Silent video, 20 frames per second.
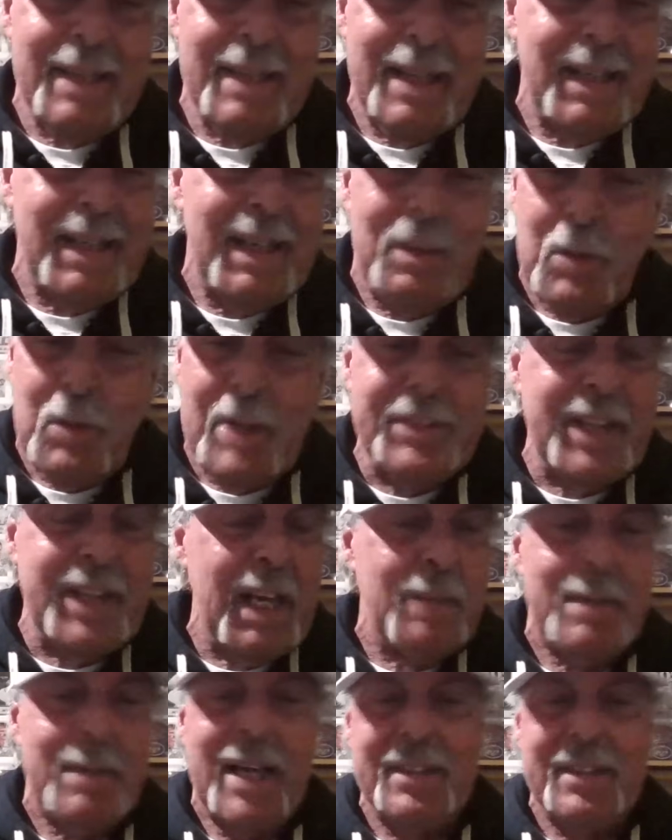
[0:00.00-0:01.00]
one thing
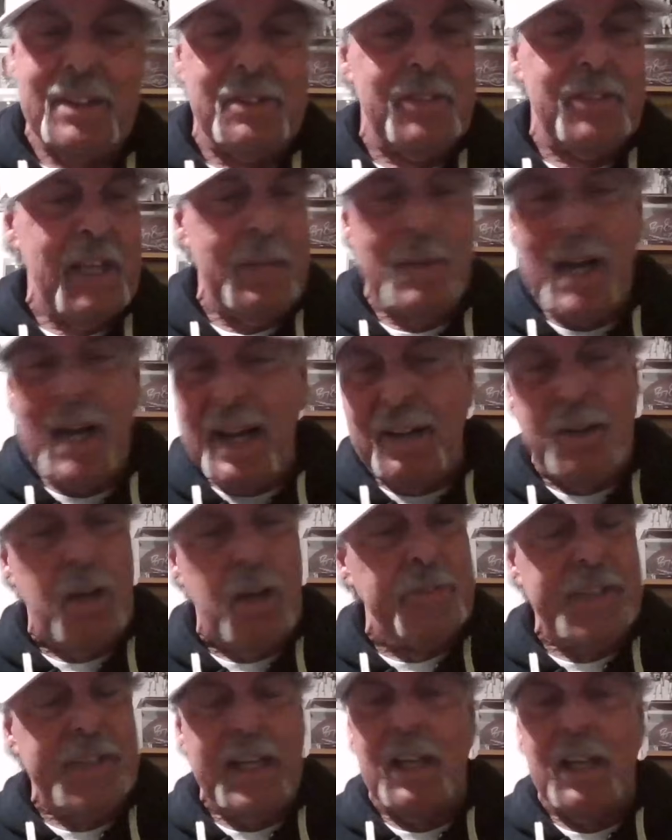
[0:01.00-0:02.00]
about this team, and I don't know
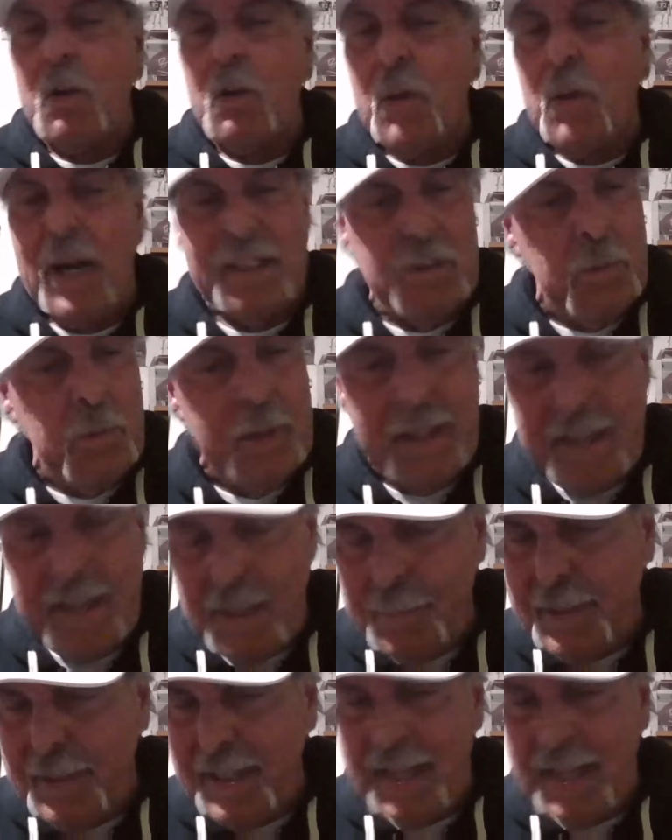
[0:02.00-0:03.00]
if they're going to go on to win an
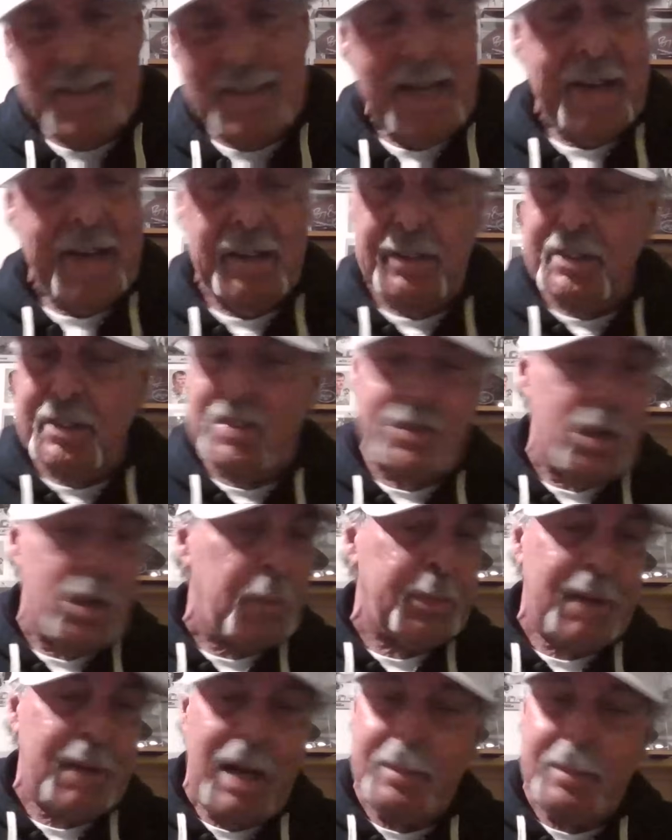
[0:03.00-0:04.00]
NBA title. They're still
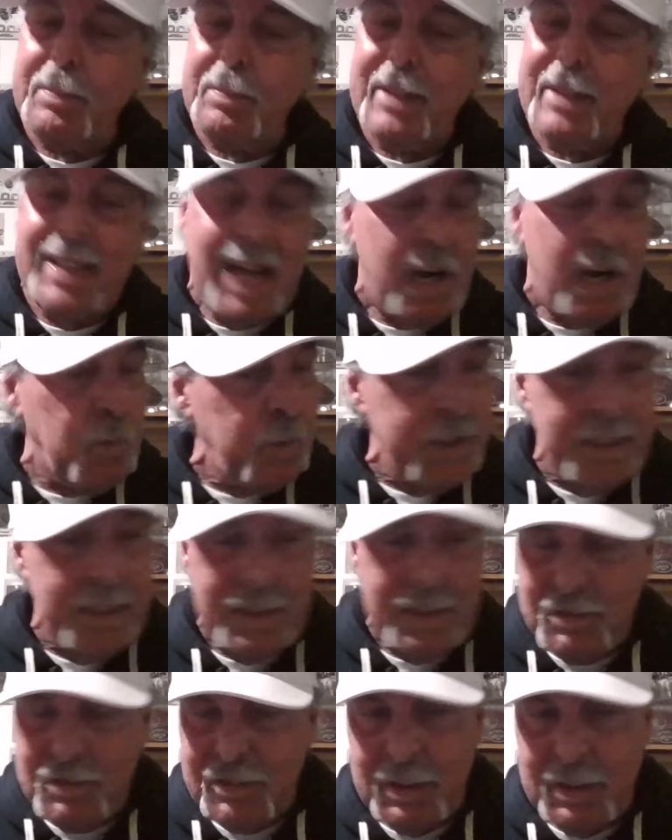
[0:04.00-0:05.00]
probably not winning
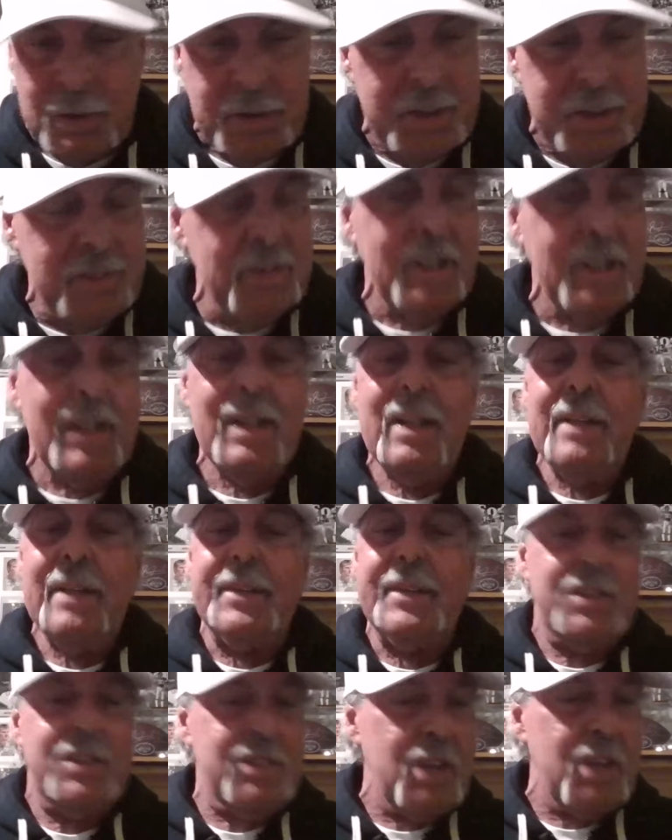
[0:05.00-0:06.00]
this series.
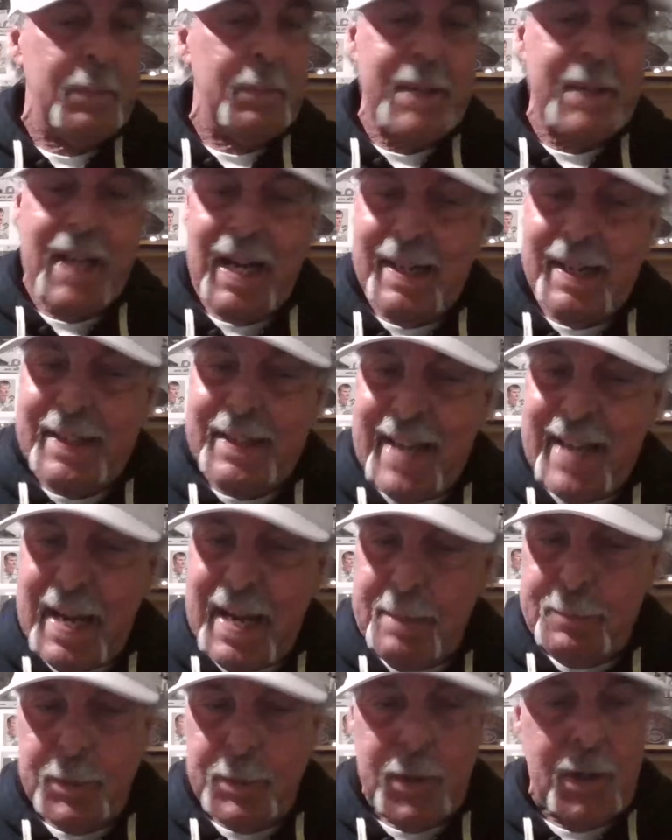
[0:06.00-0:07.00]
They're still behind the
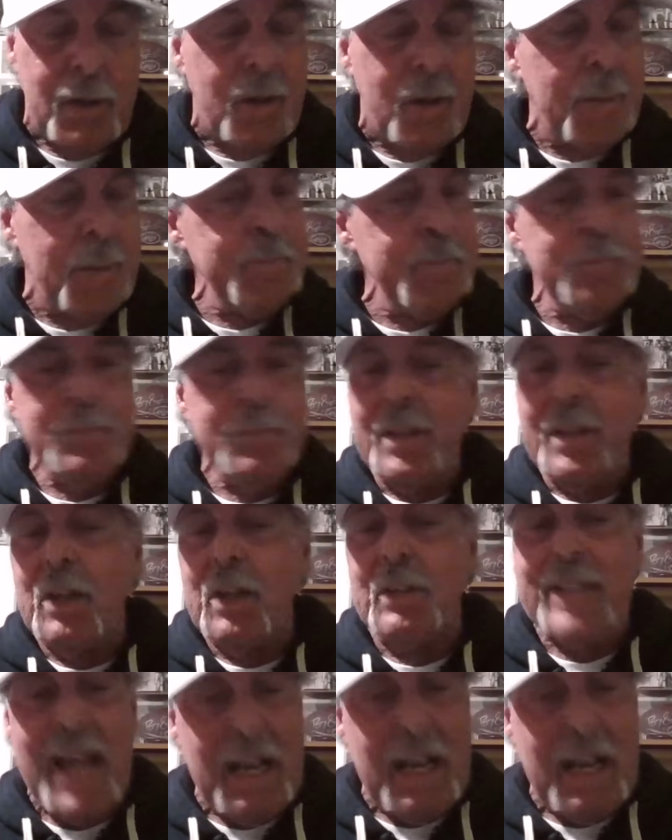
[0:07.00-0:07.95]
8 ball, down